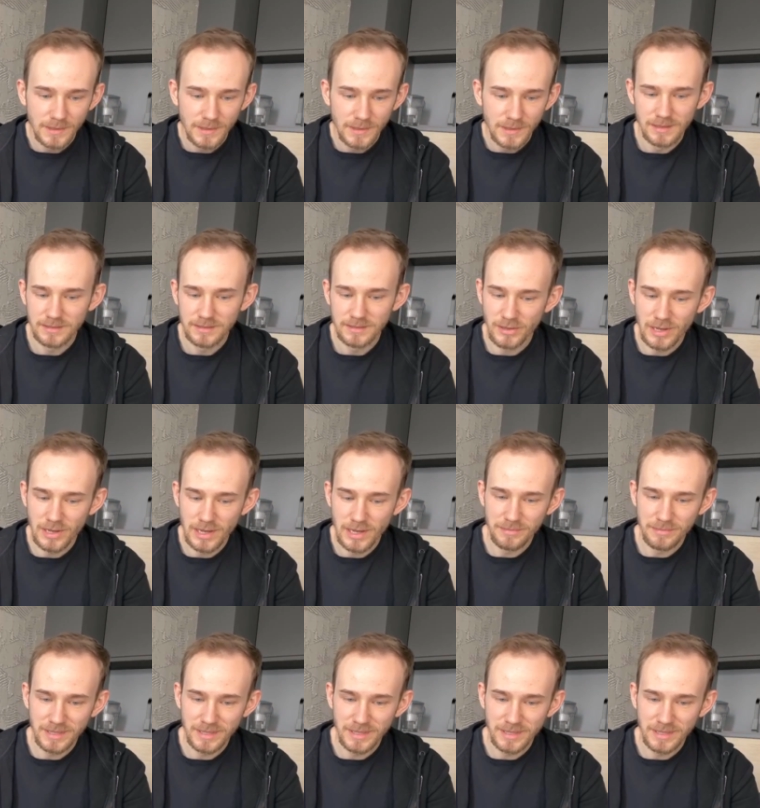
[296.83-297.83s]
It's So
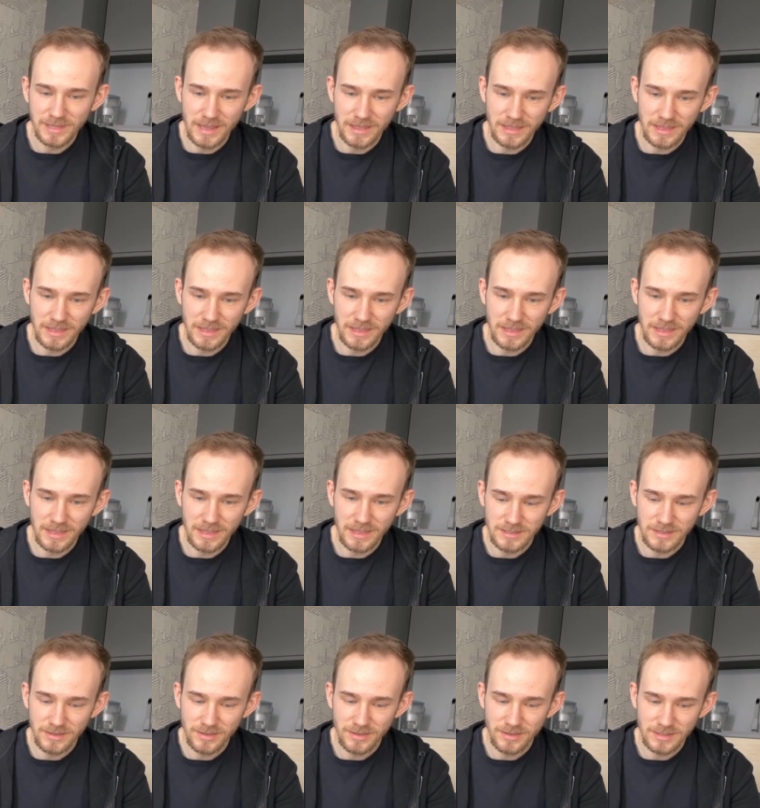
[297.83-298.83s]
I'm guessing this is
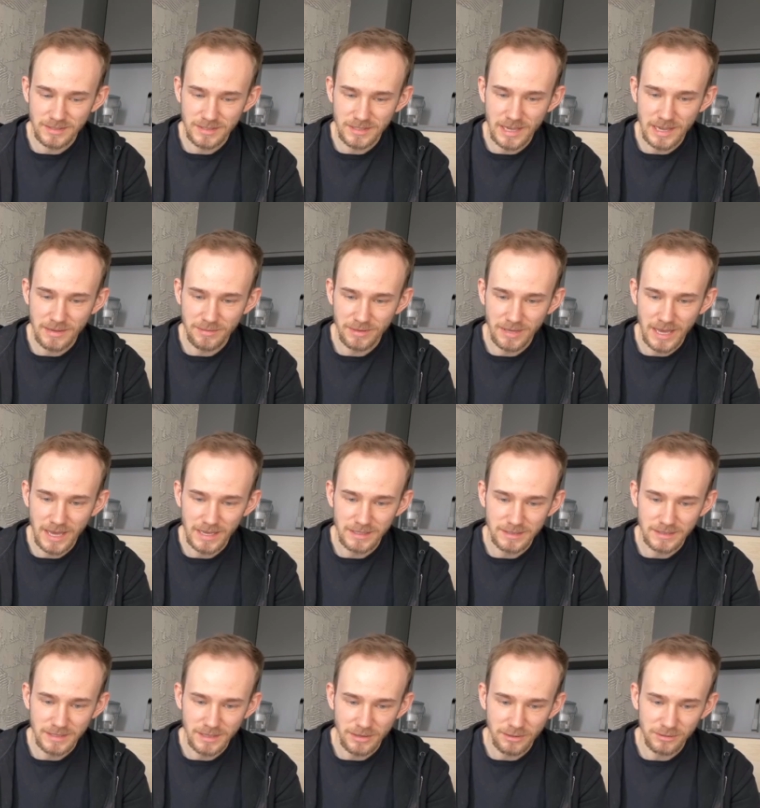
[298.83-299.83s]
the same
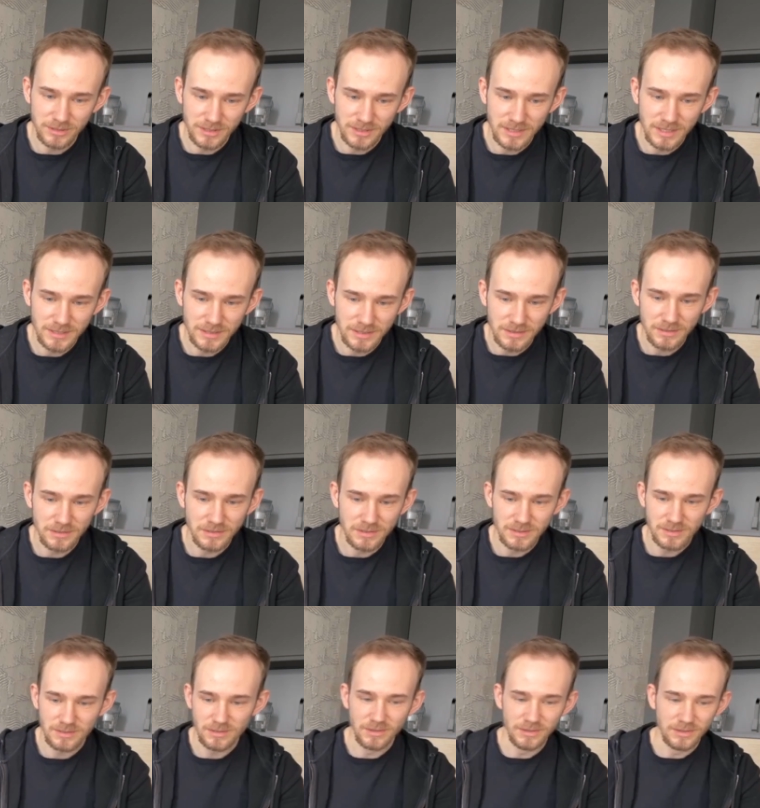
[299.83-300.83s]
case. I'll just listen to
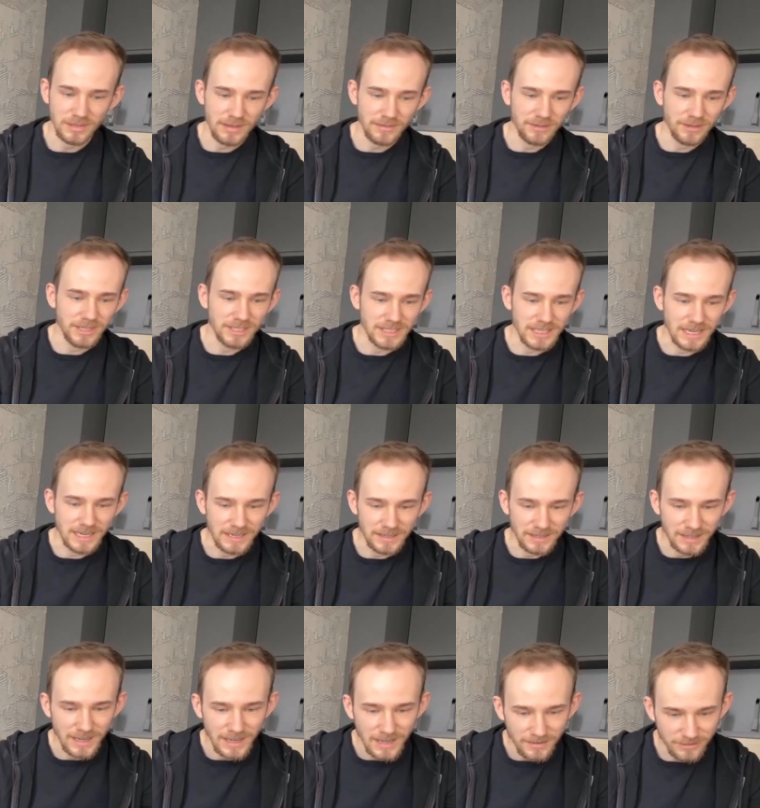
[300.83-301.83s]
this song every day
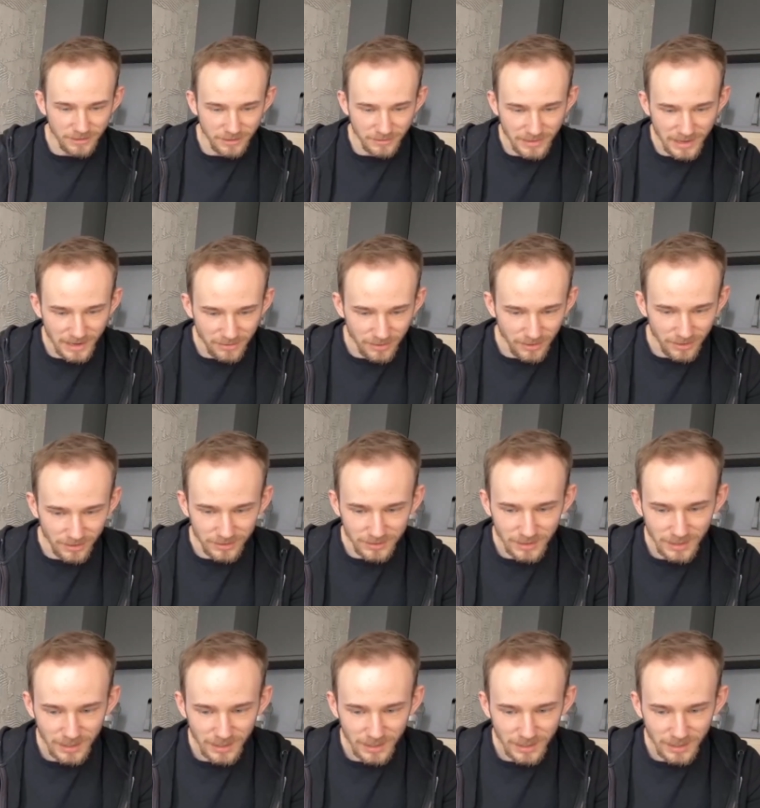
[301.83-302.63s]
from now on.